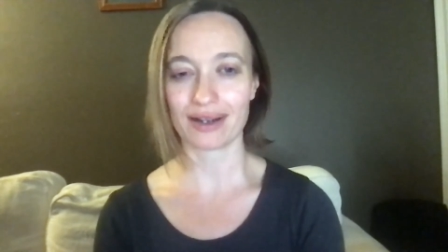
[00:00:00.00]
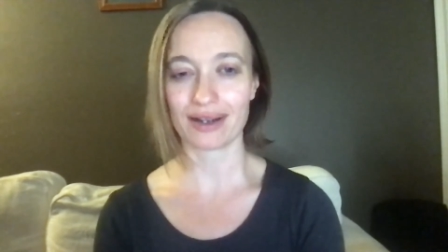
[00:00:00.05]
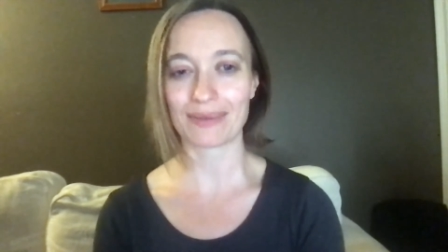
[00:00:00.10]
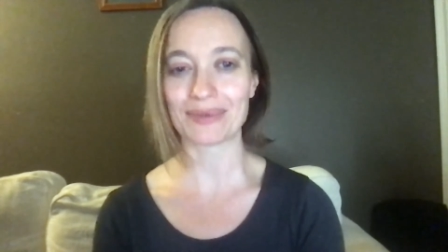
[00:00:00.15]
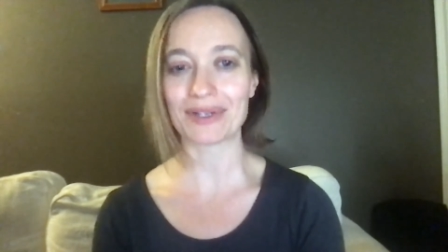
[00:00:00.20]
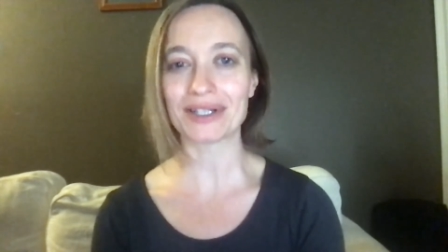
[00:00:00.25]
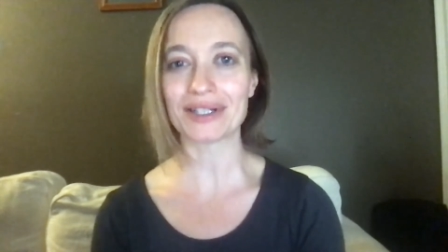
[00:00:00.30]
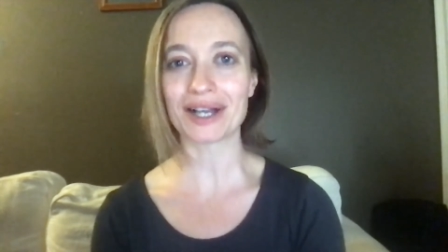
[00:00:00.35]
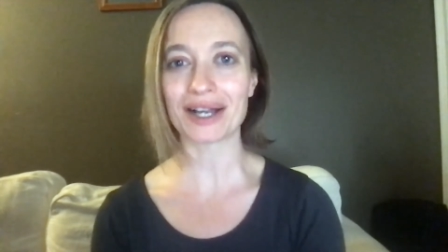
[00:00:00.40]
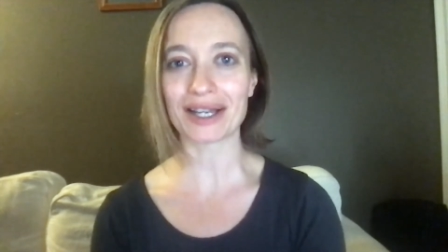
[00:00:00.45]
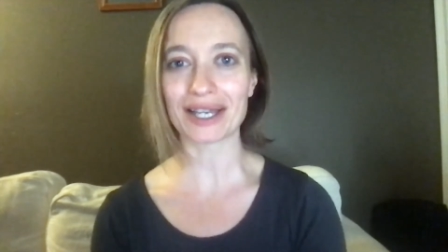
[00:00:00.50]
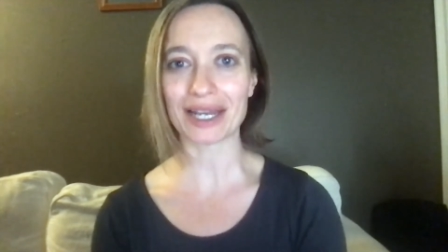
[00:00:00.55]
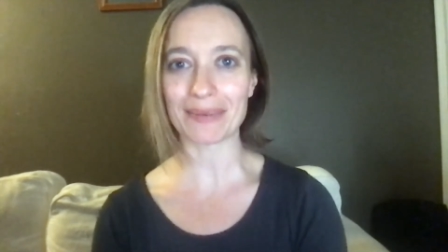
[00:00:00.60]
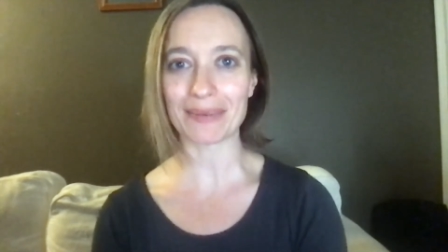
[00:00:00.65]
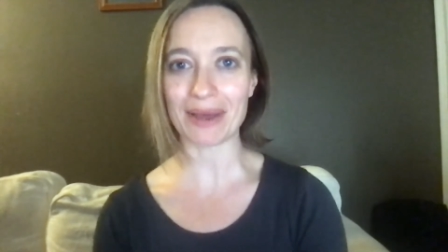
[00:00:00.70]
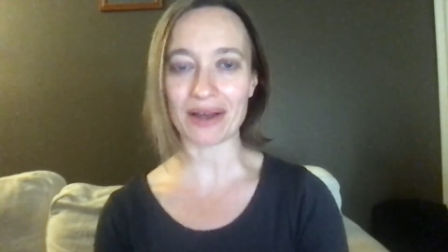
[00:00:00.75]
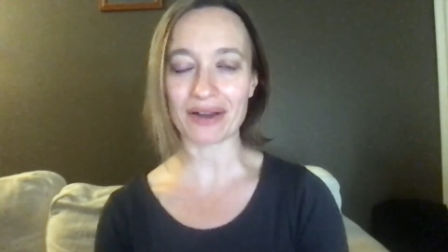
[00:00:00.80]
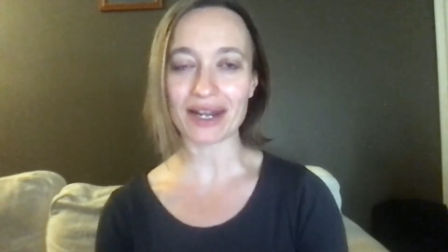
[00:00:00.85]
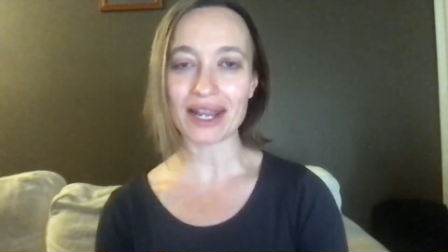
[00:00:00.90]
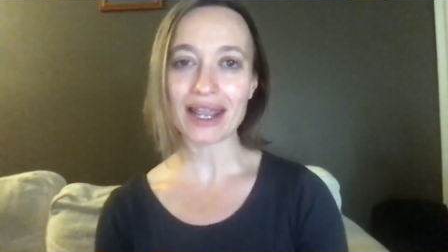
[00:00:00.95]
I'm not talking
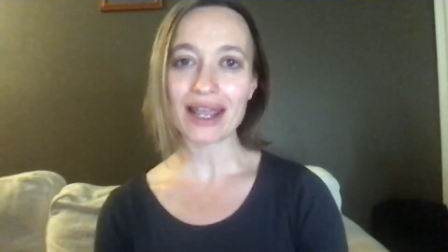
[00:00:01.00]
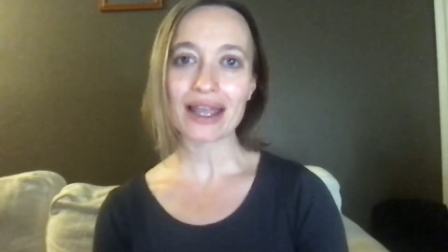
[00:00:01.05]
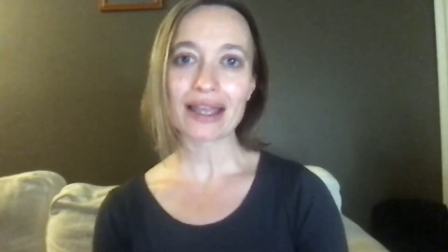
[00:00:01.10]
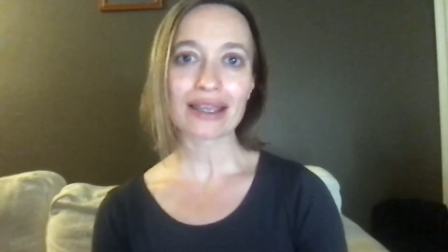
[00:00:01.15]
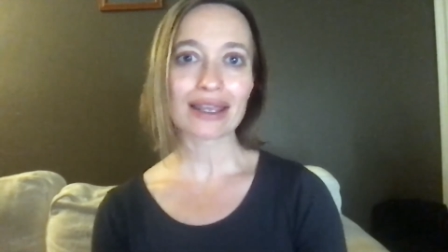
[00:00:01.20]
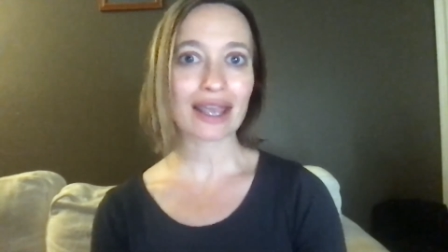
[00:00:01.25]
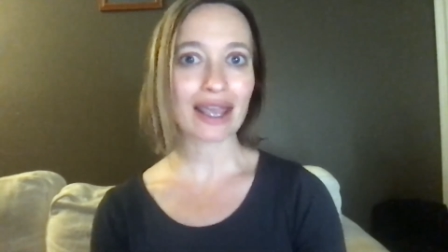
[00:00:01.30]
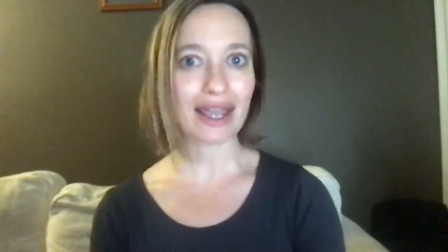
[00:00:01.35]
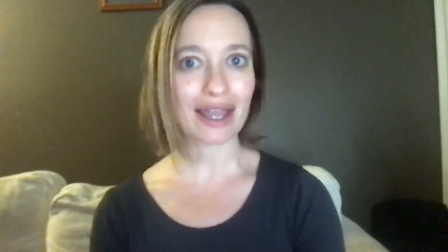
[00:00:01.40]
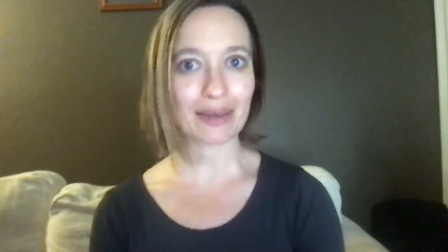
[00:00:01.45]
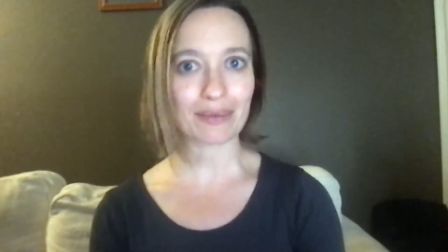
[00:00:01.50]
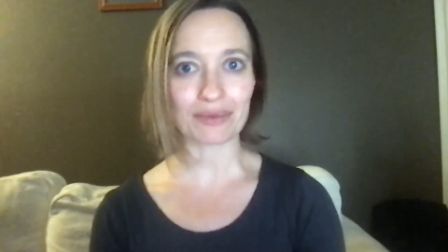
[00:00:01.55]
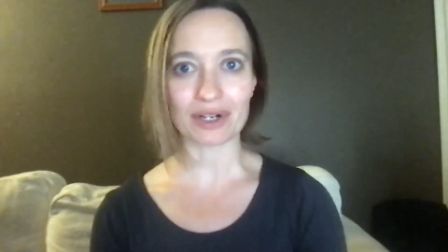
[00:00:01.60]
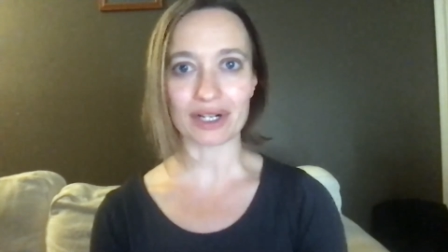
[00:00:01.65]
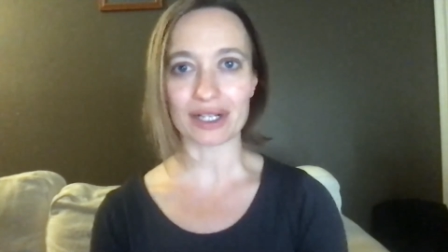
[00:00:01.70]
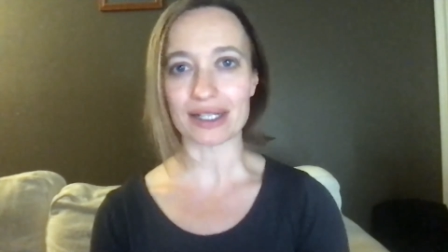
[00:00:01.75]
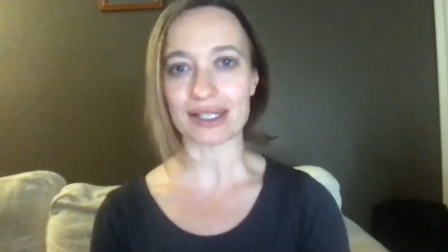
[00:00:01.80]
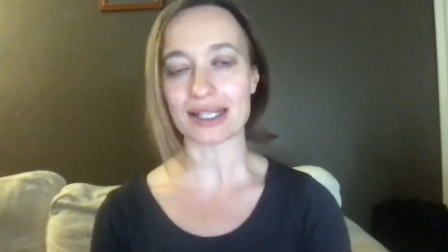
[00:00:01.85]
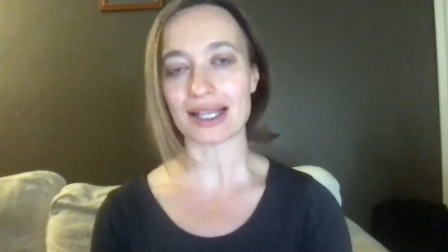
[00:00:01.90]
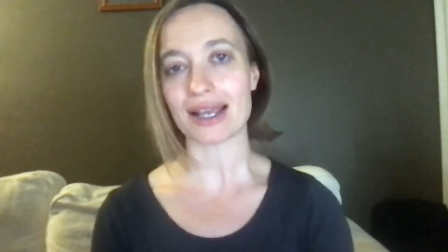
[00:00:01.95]
about
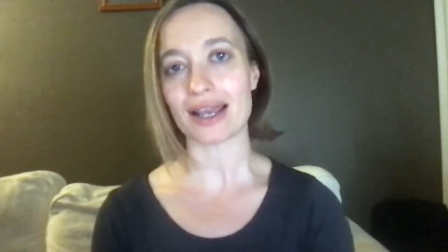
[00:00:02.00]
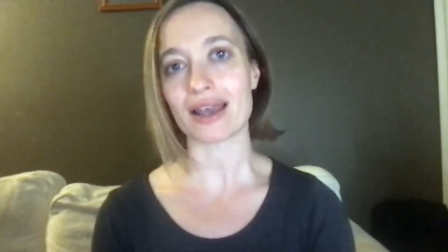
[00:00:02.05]
cameras